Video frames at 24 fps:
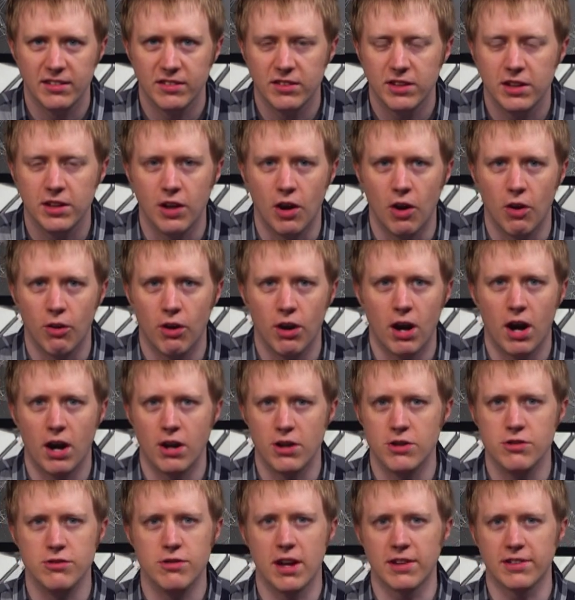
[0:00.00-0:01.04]
you know, are
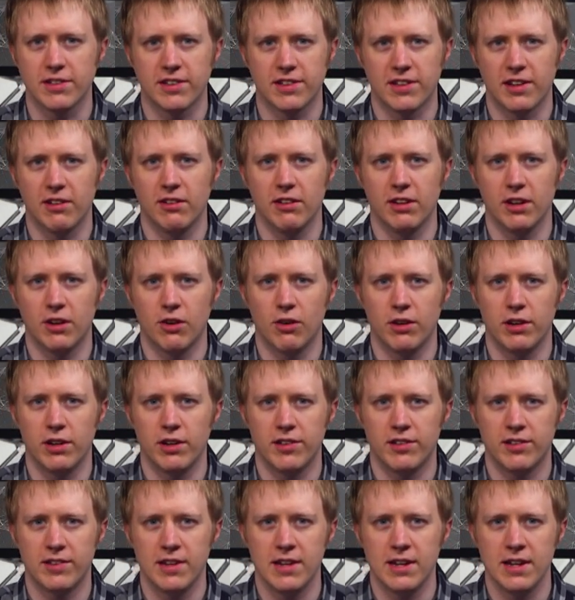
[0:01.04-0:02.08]
you necessarily going to
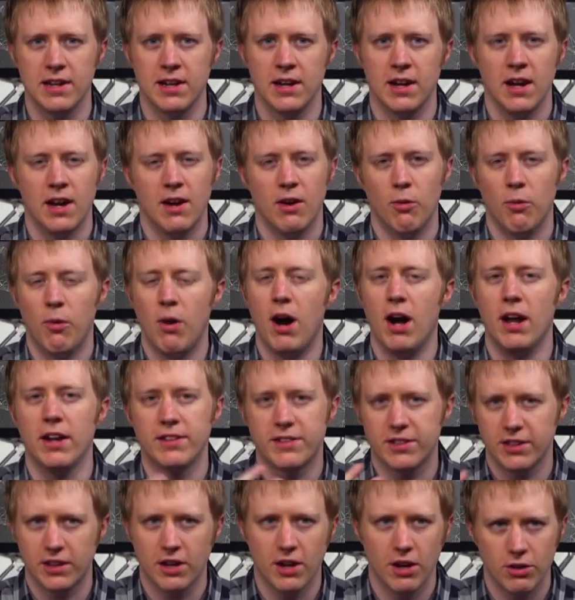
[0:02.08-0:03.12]
see want
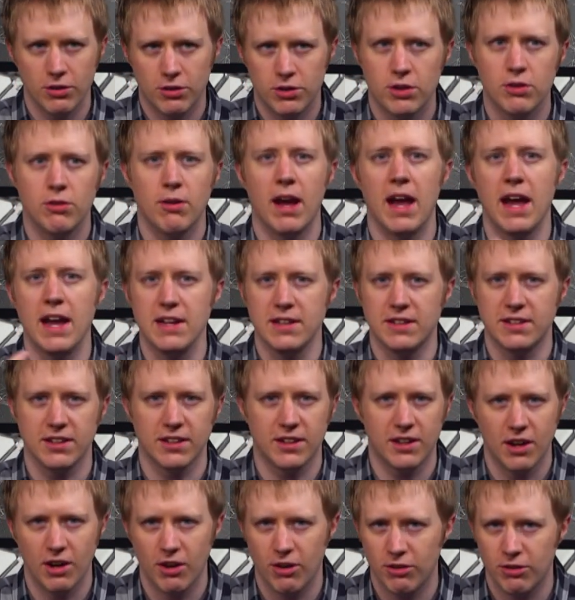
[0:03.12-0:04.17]
to go to, hate to
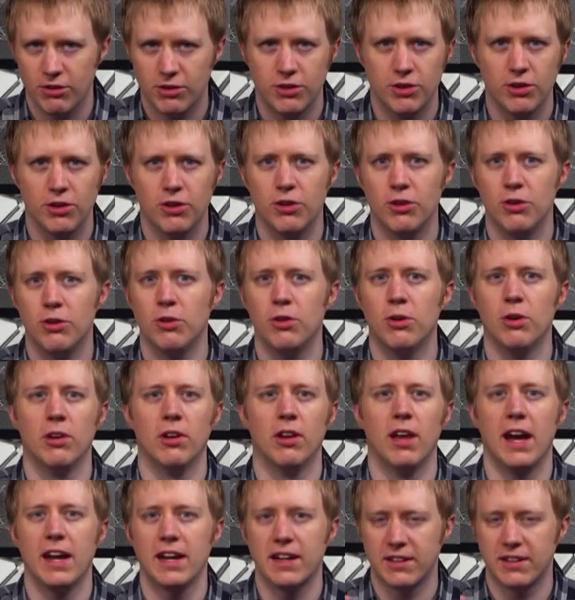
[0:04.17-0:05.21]
go to, like